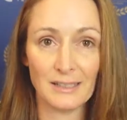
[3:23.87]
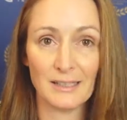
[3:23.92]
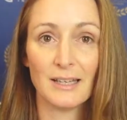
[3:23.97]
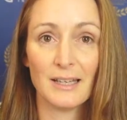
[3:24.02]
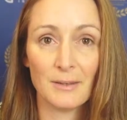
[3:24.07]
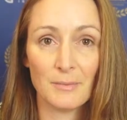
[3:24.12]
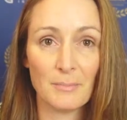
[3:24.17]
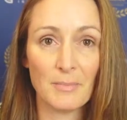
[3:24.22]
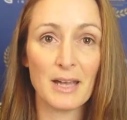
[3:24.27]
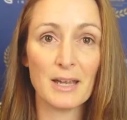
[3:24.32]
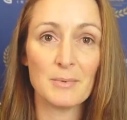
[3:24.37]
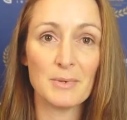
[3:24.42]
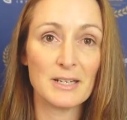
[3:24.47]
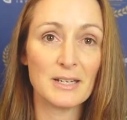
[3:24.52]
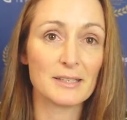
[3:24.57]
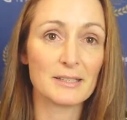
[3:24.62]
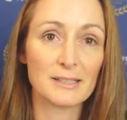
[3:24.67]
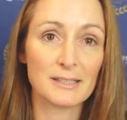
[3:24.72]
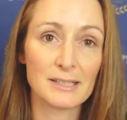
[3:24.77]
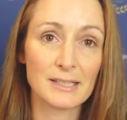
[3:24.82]
it maybe
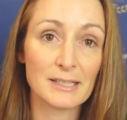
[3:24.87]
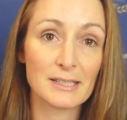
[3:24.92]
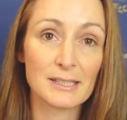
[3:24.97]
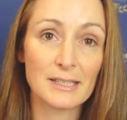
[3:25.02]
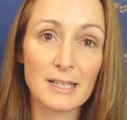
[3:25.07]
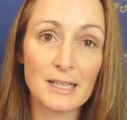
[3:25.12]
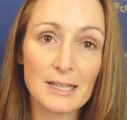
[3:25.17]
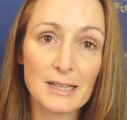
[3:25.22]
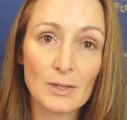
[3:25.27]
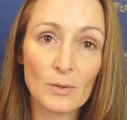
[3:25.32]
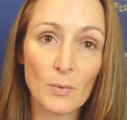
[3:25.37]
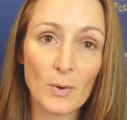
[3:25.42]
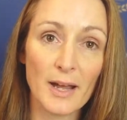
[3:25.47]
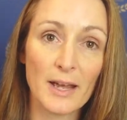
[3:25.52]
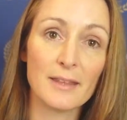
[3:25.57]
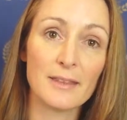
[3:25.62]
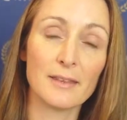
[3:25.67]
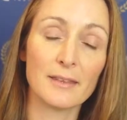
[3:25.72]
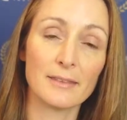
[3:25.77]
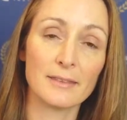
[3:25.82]
doesn't succeed the
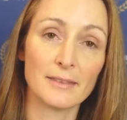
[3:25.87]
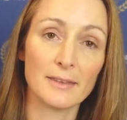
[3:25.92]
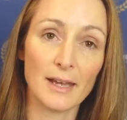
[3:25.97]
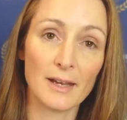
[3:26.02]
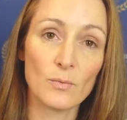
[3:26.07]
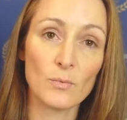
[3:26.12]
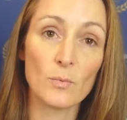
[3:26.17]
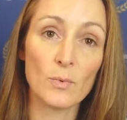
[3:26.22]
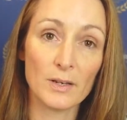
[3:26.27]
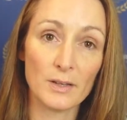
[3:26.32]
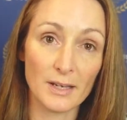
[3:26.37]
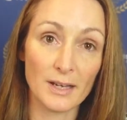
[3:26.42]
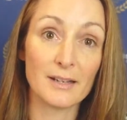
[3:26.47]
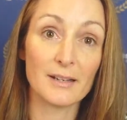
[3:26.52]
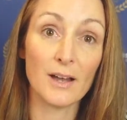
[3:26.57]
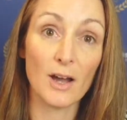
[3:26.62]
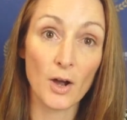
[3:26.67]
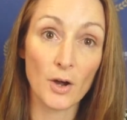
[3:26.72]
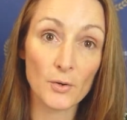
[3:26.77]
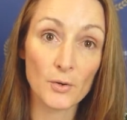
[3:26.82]
way that
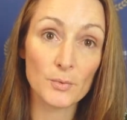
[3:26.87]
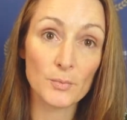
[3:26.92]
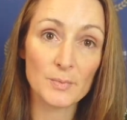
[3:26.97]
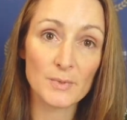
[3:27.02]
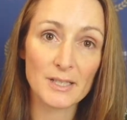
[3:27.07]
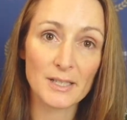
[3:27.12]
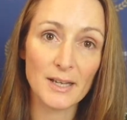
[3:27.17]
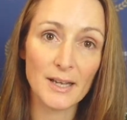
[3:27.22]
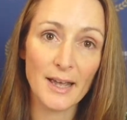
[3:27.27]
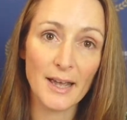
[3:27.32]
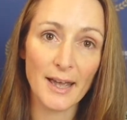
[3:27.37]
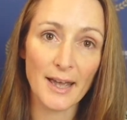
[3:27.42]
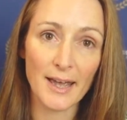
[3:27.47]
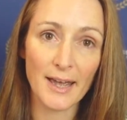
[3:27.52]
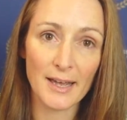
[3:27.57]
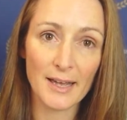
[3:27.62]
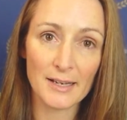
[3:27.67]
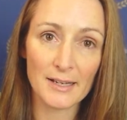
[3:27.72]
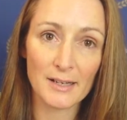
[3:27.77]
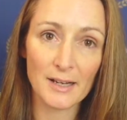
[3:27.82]
they'd hoped.
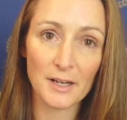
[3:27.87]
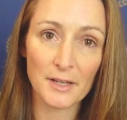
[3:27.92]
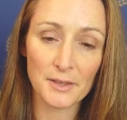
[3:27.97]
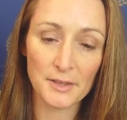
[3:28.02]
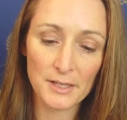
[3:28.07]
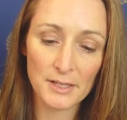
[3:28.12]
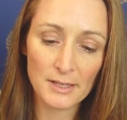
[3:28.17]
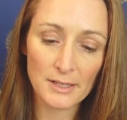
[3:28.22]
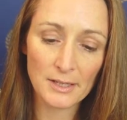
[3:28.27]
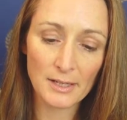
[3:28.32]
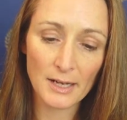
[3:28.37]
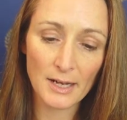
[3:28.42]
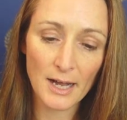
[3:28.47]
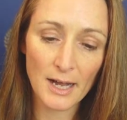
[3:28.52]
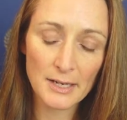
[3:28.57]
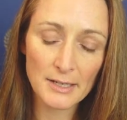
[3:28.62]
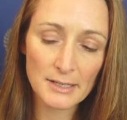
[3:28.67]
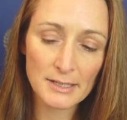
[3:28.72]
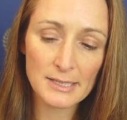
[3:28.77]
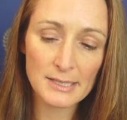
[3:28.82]
And I think
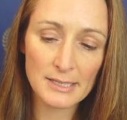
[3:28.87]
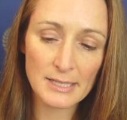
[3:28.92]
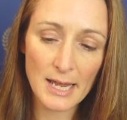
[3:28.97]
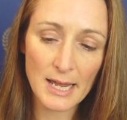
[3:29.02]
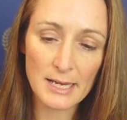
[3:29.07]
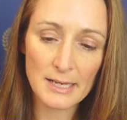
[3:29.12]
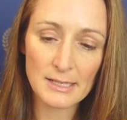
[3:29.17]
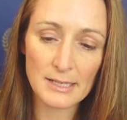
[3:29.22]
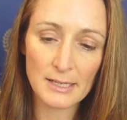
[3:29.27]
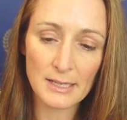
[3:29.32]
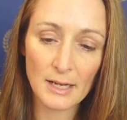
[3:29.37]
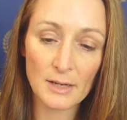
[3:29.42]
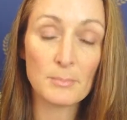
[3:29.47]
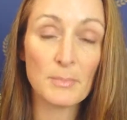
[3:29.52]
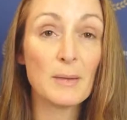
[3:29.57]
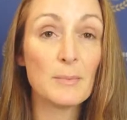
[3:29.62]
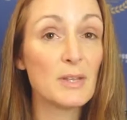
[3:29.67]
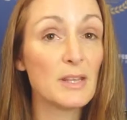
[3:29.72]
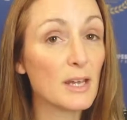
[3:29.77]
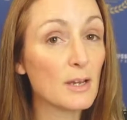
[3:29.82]
understanding, and
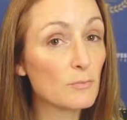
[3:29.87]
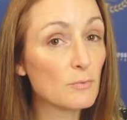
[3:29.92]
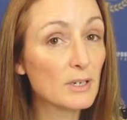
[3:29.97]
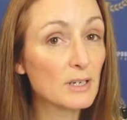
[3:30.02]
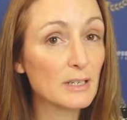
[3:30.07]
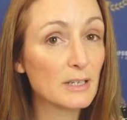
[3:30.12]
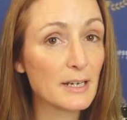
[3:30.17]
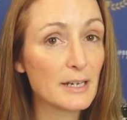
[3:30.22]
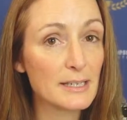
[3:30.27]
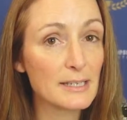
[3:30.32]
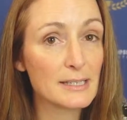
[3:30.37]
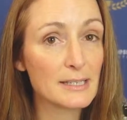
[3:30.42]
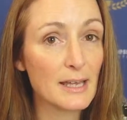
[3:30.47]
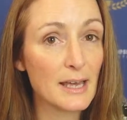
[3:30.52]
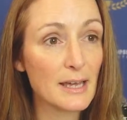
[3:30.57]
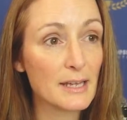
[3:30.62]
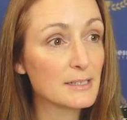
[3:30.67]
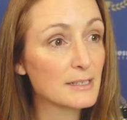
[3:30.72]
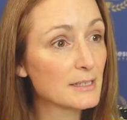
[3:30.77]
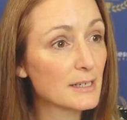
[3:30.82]
maybe they realize
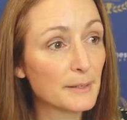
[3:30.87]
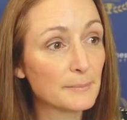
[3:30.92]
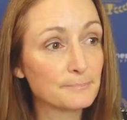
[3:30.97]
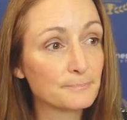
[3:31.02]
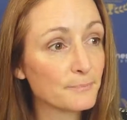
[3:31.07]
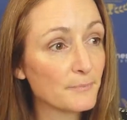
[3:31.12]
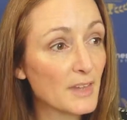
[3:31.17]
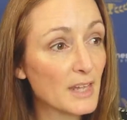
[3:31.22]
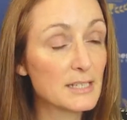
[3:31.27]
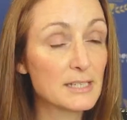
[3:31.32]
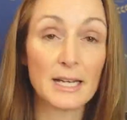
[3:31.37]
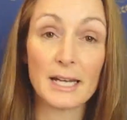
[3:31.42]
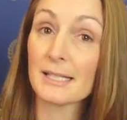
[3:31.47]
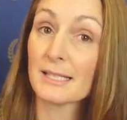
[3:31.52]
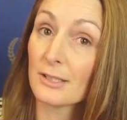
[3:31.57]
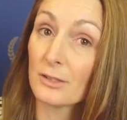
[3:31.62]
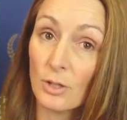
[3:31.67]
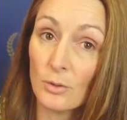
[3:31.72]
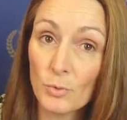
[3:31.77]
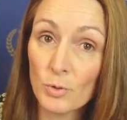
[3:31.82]
that it
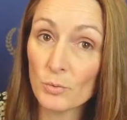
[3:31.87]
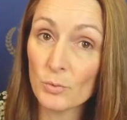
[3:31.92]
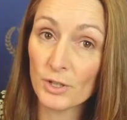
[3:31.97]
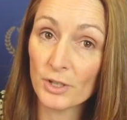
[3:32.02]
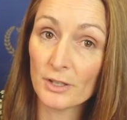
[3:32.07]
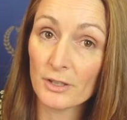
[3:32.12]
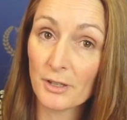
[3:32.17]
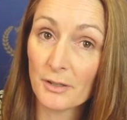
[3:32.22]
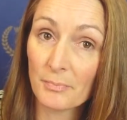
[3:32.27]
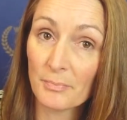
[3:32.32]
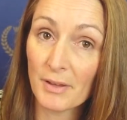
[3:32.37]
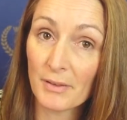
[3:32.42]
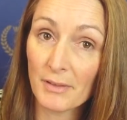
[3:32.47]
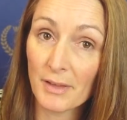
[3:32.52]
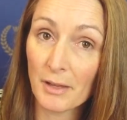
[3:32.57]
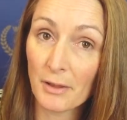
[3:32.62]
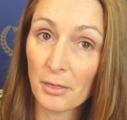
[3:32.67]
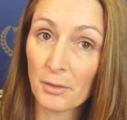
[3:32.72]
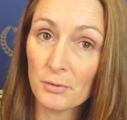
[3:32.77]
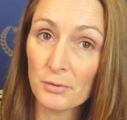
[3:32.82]
takes a lot more work than
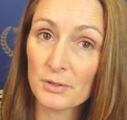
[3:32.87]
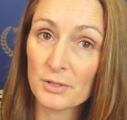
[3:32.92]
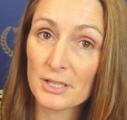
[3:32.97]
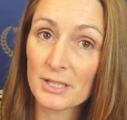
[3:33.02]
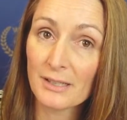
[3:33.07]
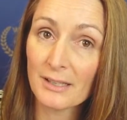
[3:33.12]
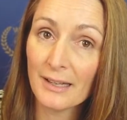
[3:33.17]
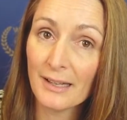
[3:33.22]
they thought.